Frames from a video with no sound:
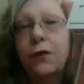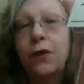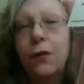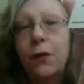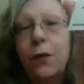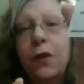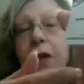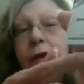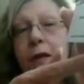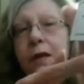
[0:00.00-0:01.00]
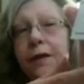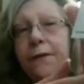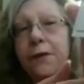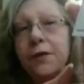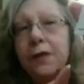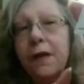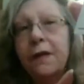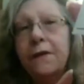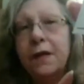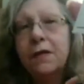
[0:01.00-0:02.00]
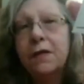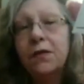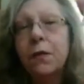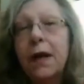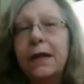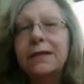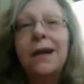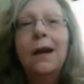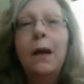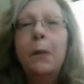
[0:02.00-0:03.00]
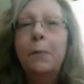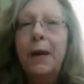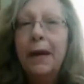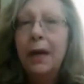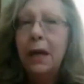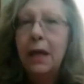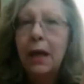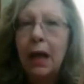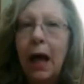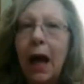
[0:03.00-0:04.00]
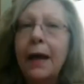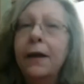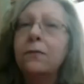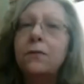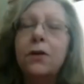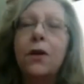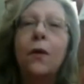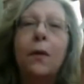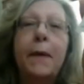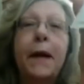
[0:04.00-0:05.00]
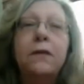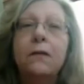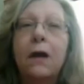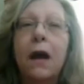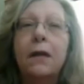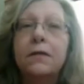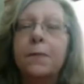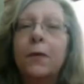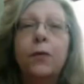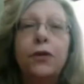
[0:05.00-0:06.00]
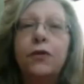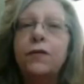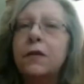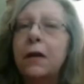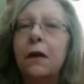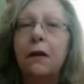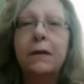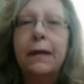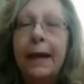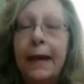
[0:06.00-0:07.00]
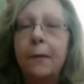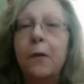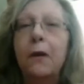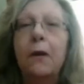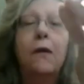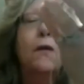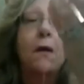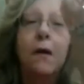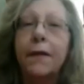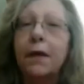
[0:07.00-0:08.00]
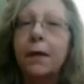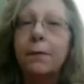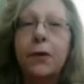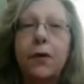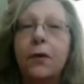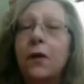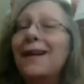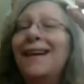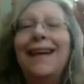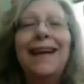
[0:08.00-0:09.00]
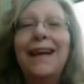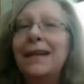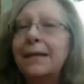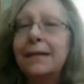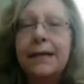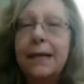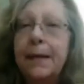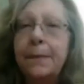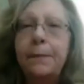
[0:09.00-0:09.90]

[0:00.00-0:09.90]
you the difference of these threads. But I don't know about you guys, but when you see it on camera or on the computer, it ain't the same.